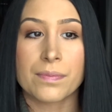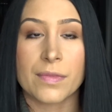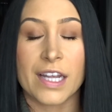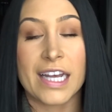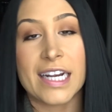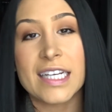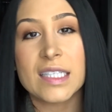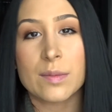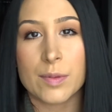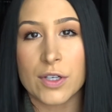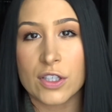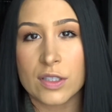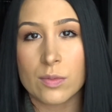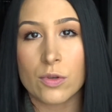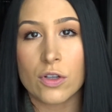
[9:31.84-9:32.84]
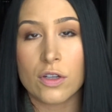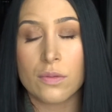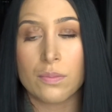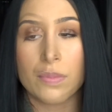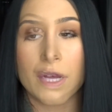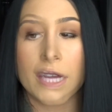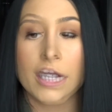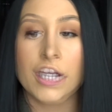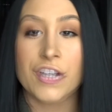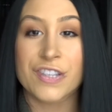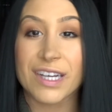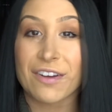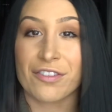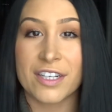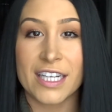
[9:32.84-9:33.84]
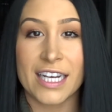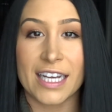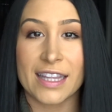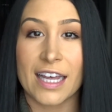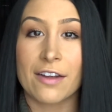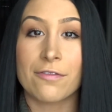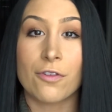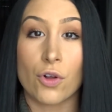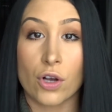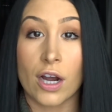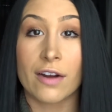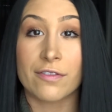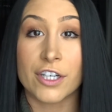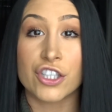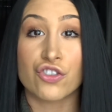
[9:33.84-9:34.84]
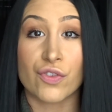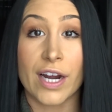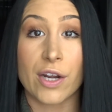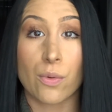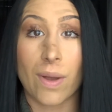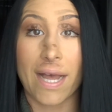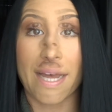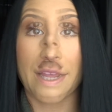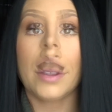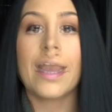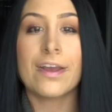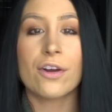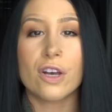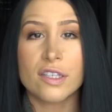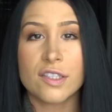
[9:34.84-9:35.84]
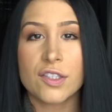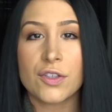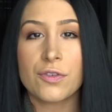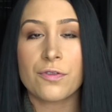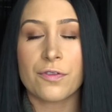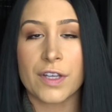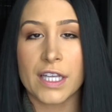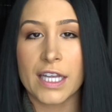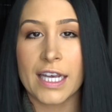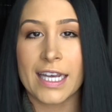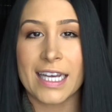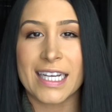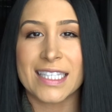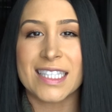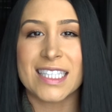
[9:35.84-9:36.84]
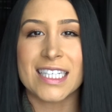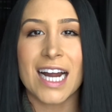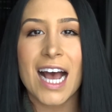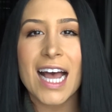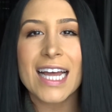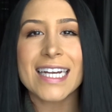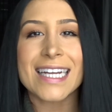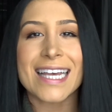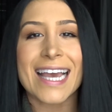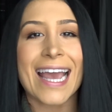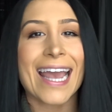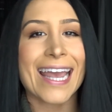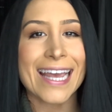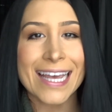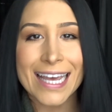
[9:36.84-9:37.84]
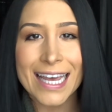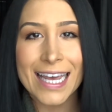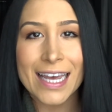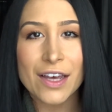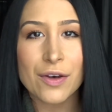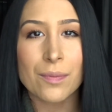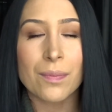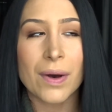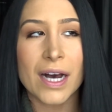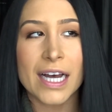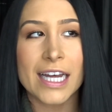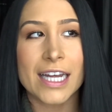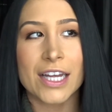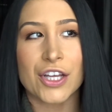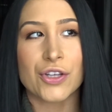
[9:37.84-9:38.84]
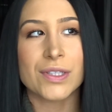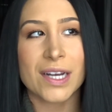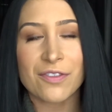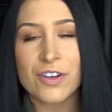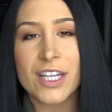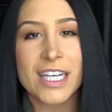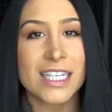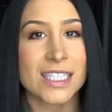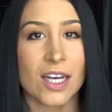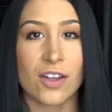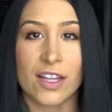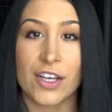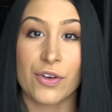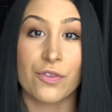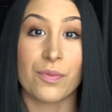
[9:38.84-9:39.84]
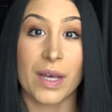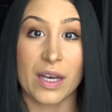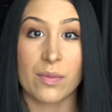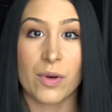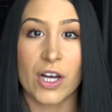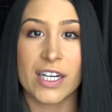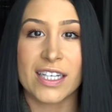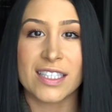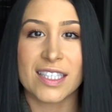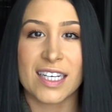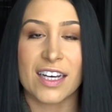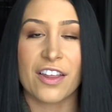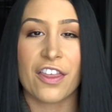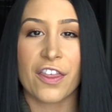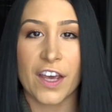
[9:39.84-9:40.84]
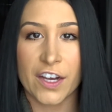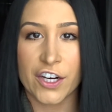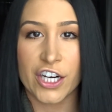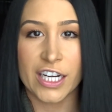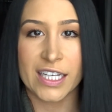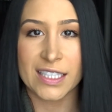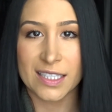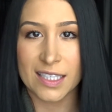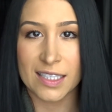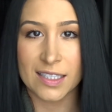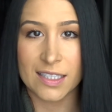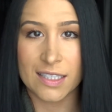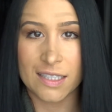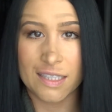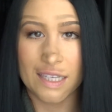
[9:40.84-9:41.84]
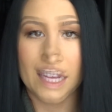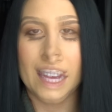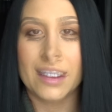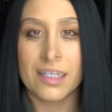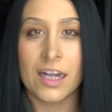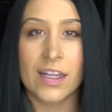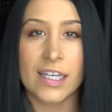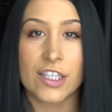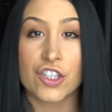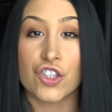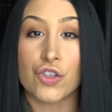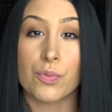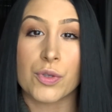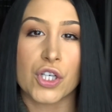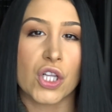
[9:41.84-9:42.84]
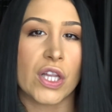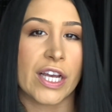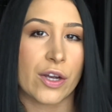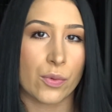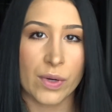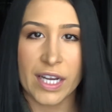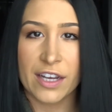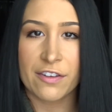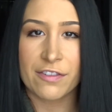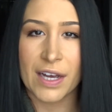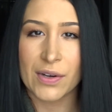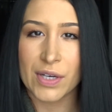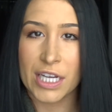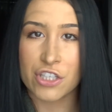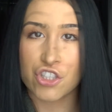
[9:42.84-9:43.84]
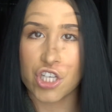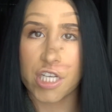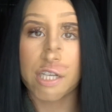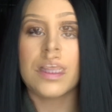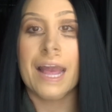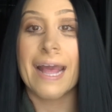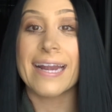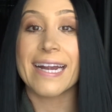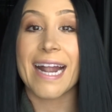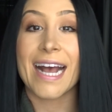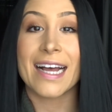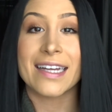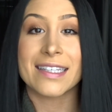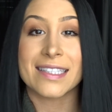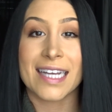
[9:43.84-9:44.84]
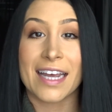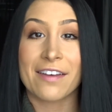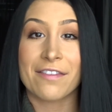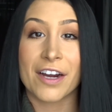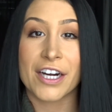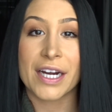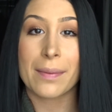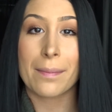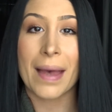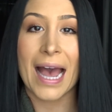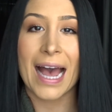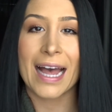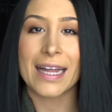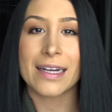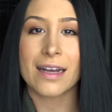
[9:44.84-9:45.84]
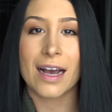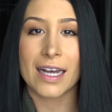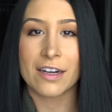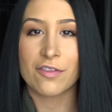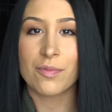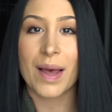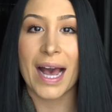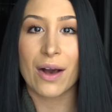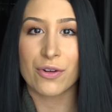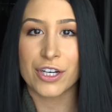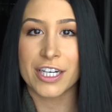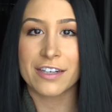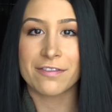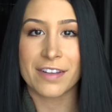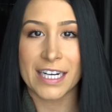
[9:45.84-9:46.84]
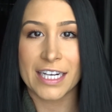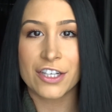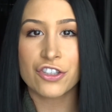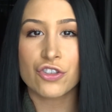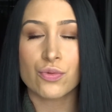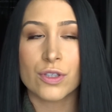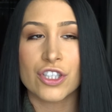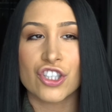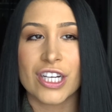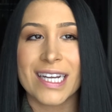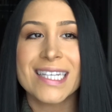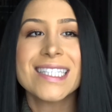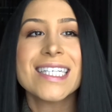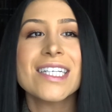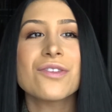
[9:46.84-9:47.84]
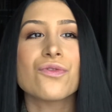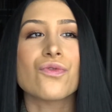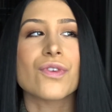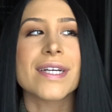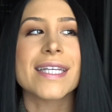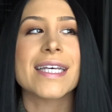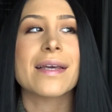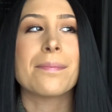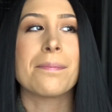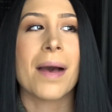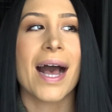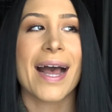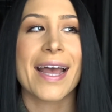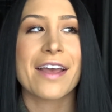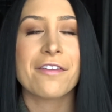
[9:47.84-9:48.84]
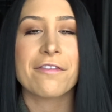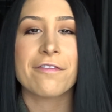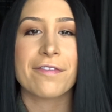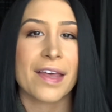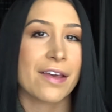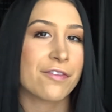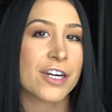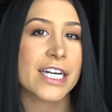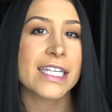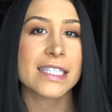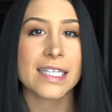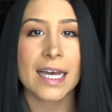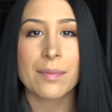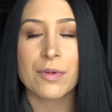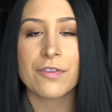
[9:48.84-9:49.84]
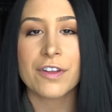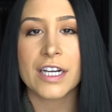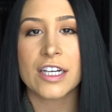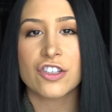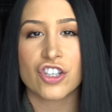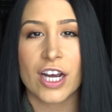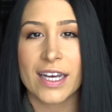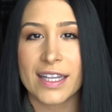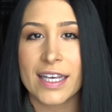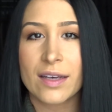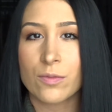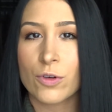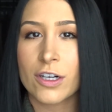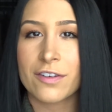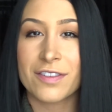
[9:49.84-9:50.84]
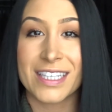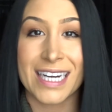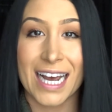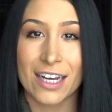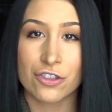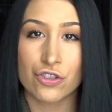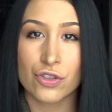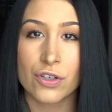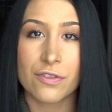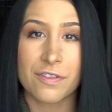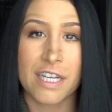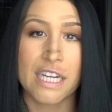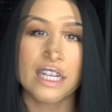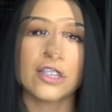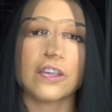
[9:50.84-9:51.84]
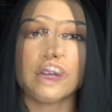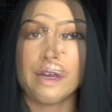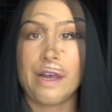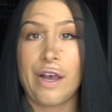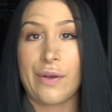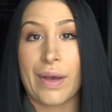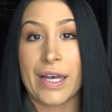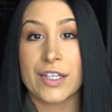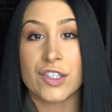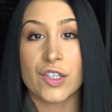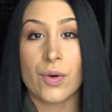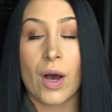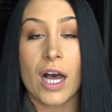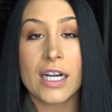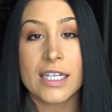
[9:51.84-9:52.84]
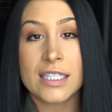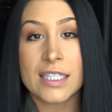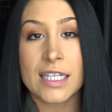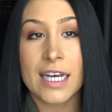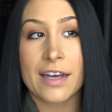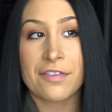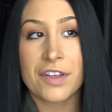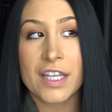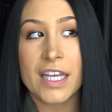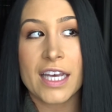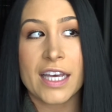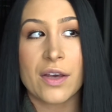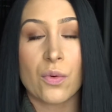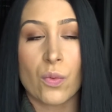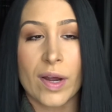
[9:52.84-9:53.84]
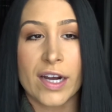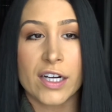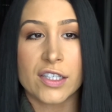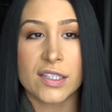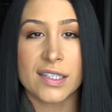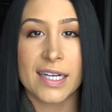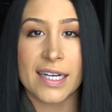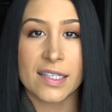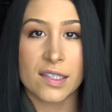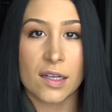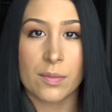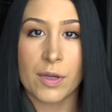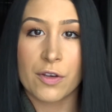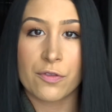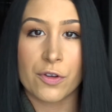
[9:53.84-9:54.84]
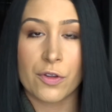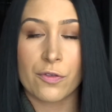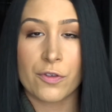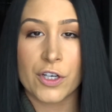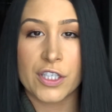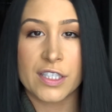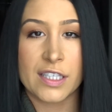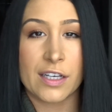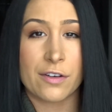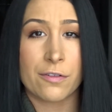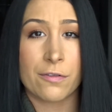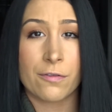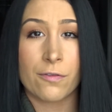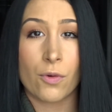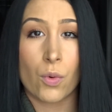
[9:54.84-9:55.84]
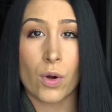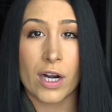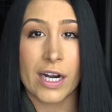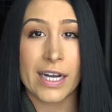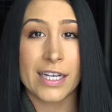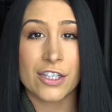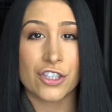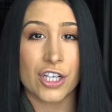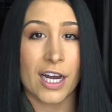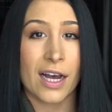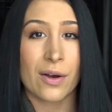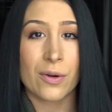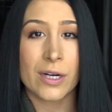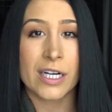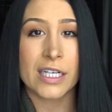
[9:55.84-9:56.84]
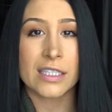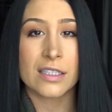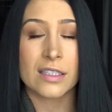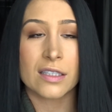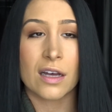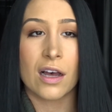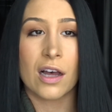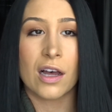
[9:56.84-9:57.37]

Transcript: It is buildable, but you definitely get that full coverage right away. I also feel like it's not cakey, but you definitely can tell that you have makeup on. It's like a thicker consistency. It's not like a super liquidy foundation, and it has a very matte kind of powder finish, which isn't really my favorite type of finish. I like more of a natural finish. Okay, so honestly, I feel like it wears nice on me for the first like 4-ish hours